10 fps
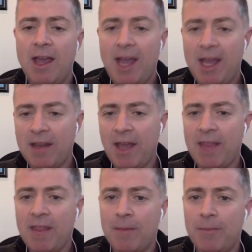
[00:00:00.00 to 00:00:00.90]

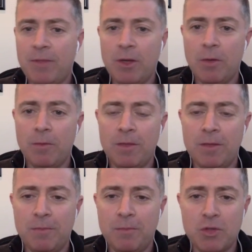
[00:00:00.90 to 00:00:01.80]
And
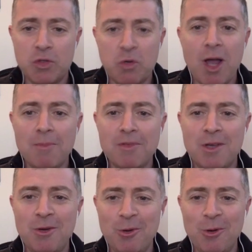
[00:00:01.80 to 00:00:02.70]
the
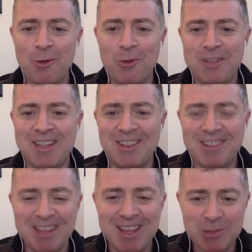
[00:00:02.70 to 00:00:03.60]
scrubs who did look
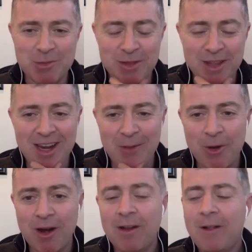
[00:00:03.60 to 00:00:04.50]
like they should be playing
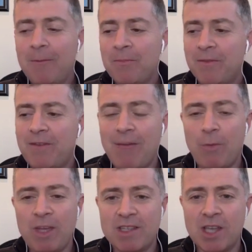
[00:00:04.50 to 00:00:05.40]
anywhere 5
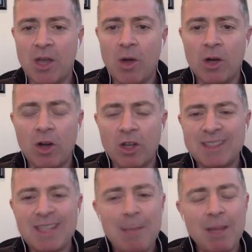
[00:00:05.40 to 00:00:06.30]
weeks ago are
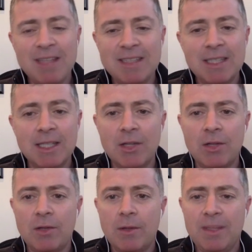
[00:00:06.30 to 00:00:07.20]
stabilizing a
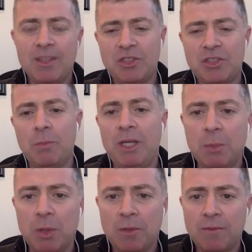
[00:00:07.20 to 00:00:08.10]
little. I mean, they're still
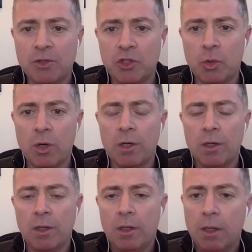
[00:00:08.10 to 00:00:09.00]
beatable for sure.
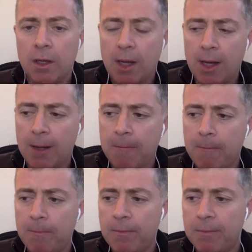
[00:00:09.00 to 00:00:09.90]

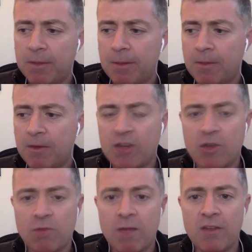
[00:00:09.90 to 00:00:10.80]
But they're not as
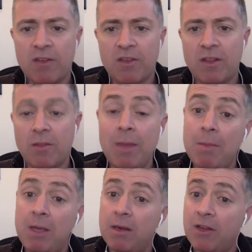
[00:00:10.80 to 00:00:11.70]
horrendous as they look.
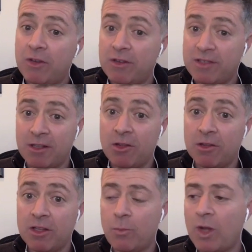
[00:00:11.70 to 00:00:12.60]
Maybe not as horrendous as they look.
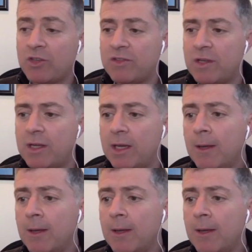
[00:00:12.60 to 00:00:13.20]
Let's watch on Sunday.